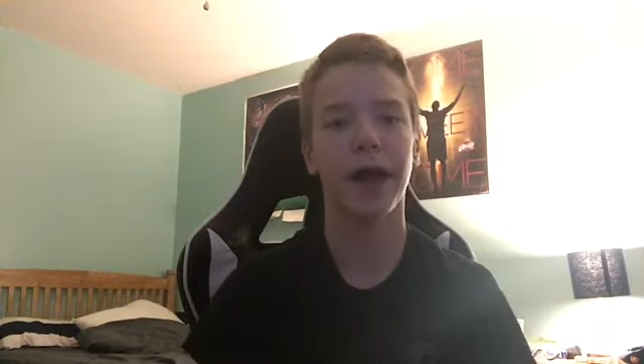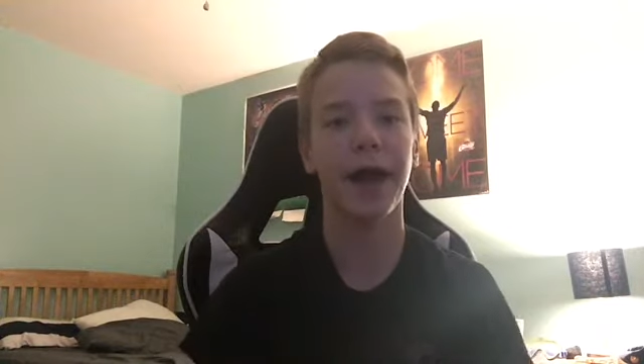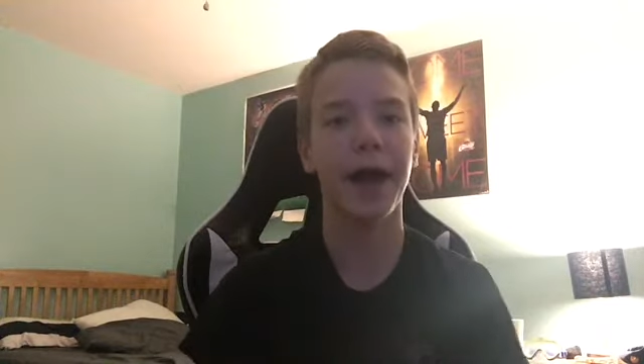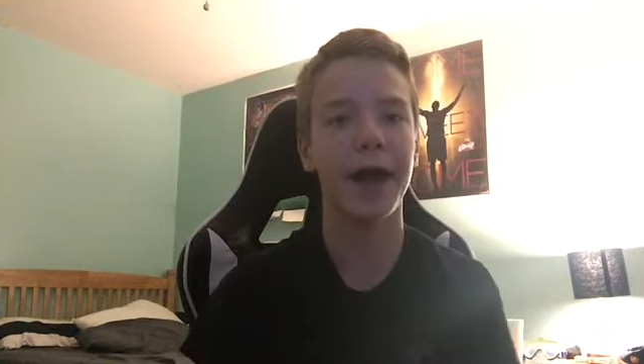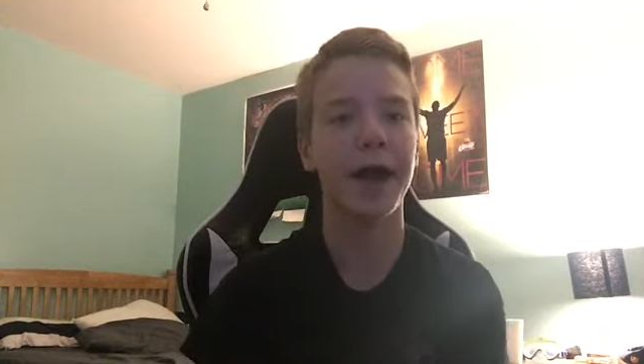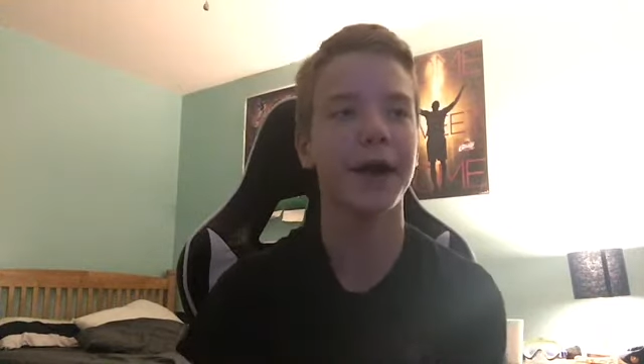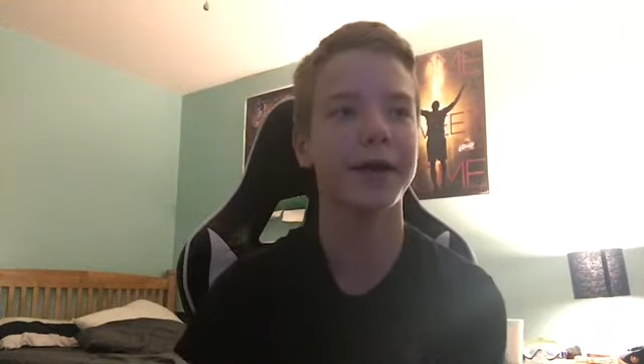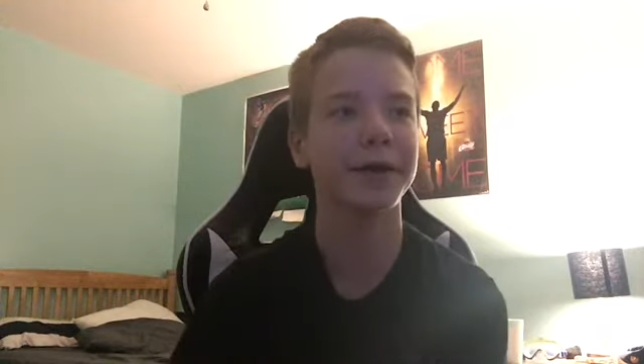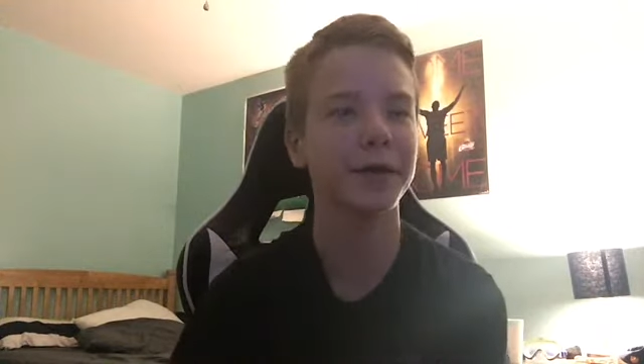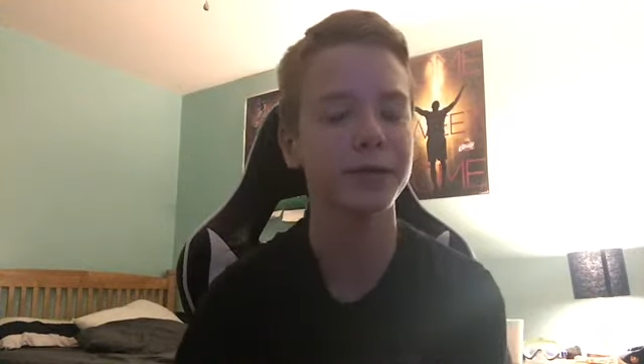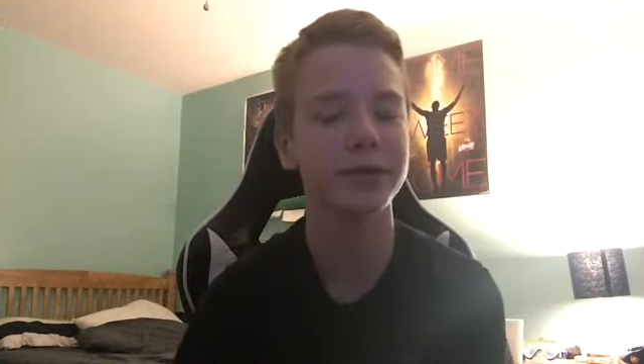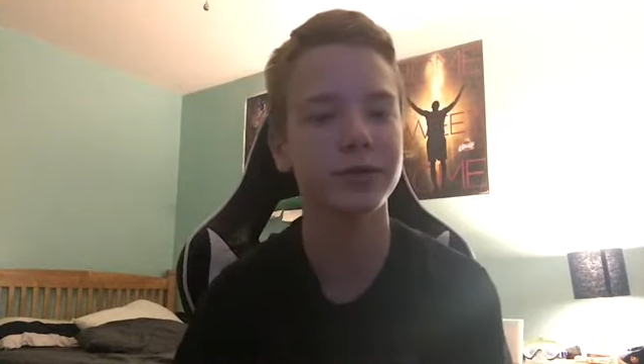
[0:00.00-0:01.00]
I
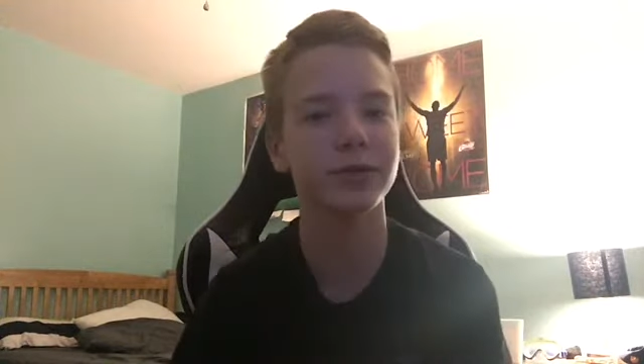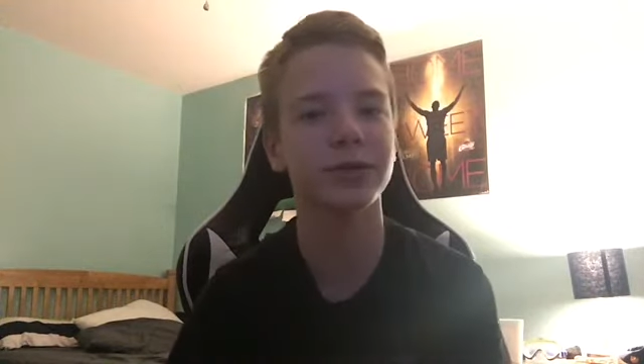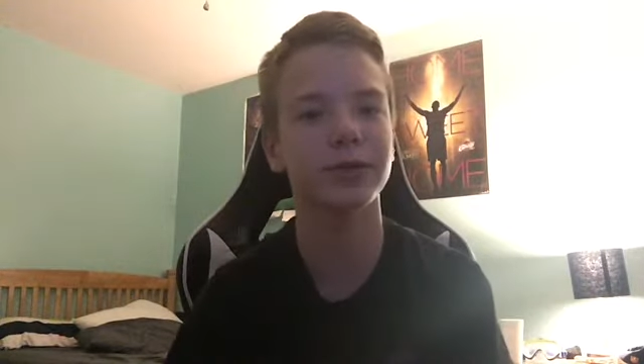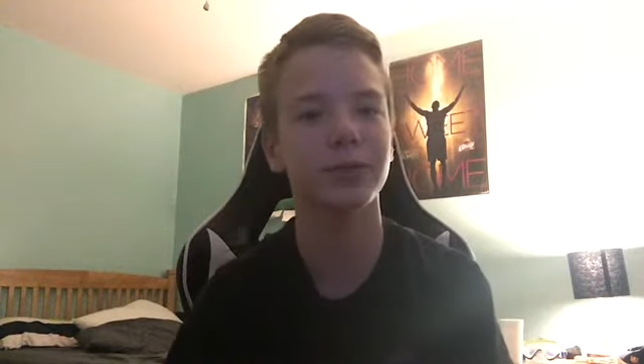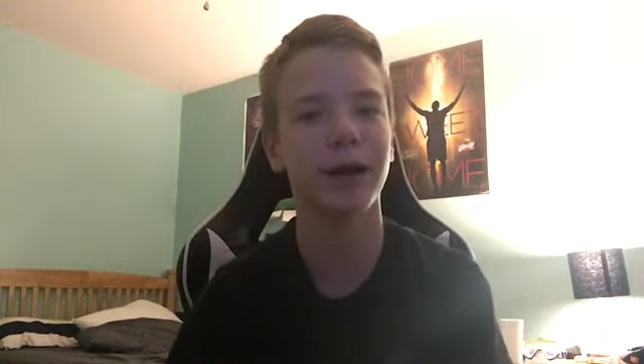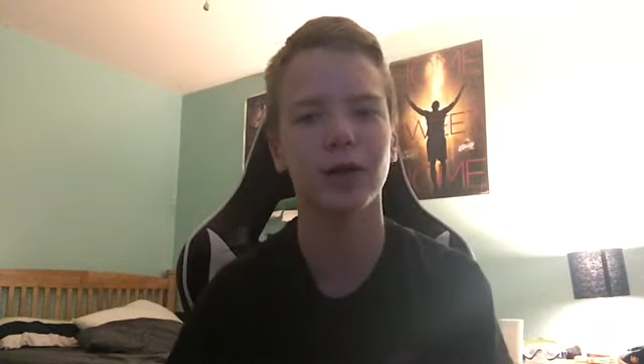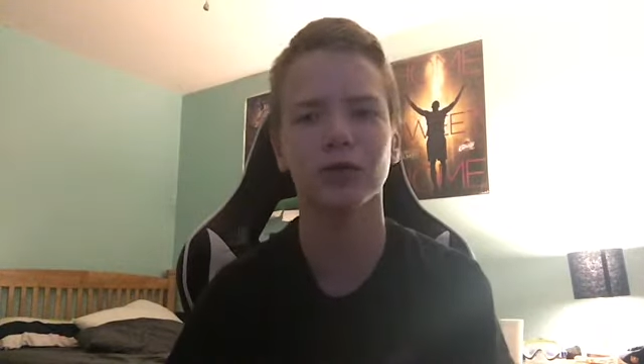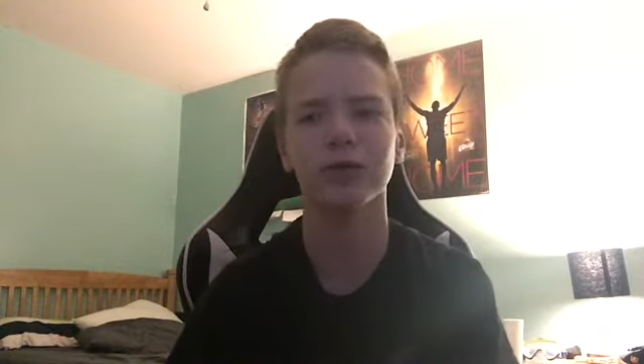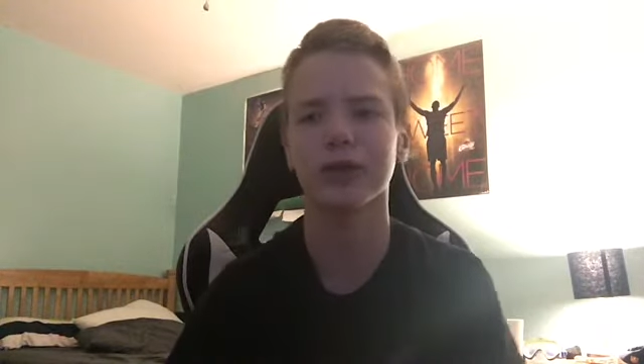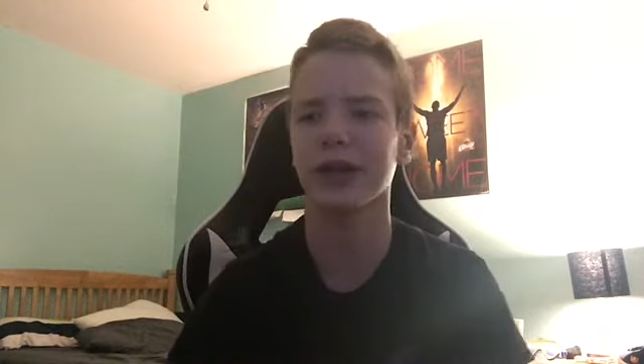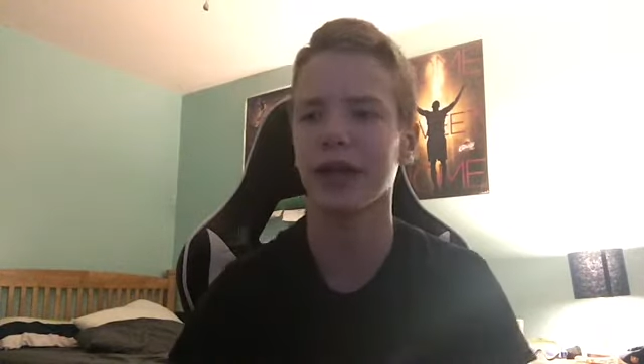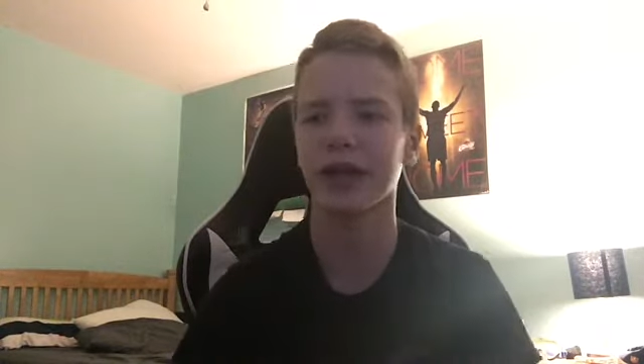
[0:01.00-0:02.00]
noticed about a
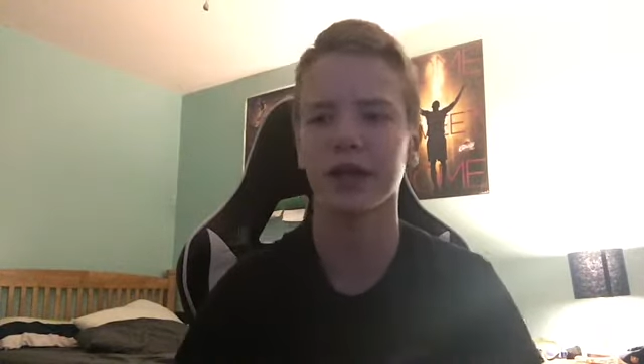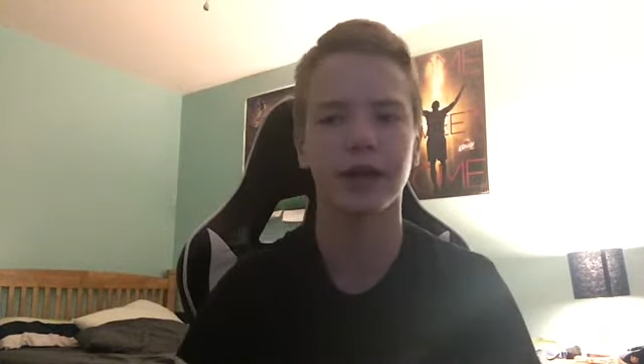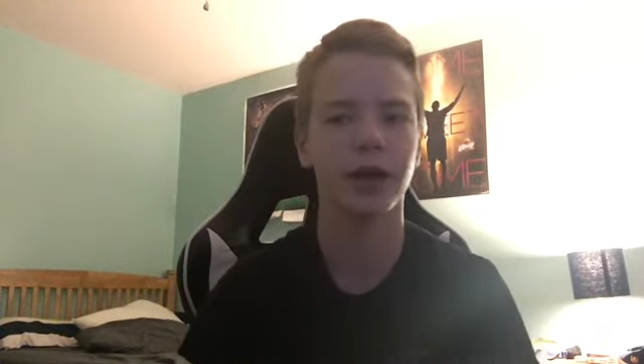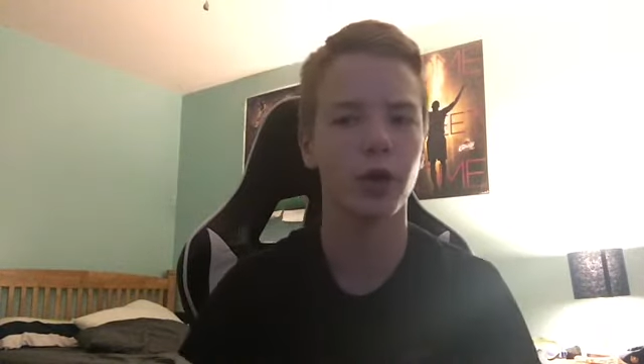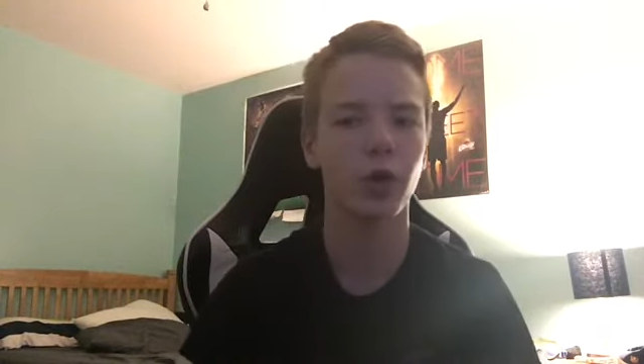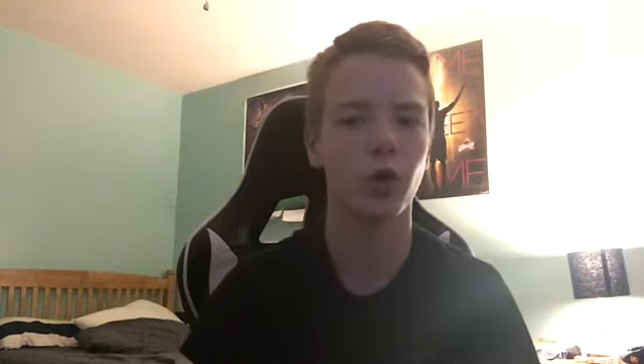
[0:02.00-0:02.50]
day ago